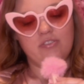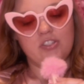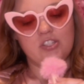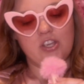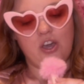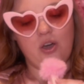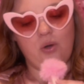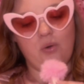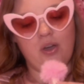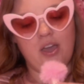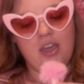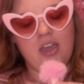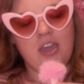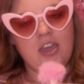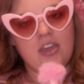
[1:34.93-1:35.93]
So
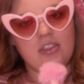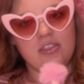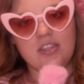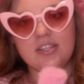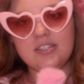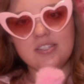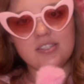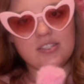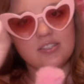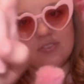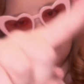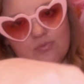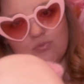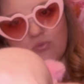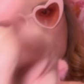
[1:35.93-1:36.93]
this
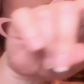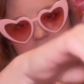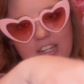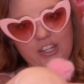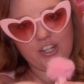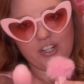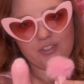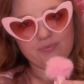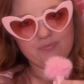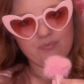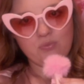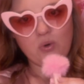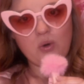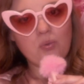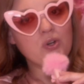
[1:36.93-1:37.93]
right here,
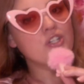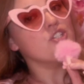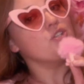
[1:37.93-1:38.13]
what we're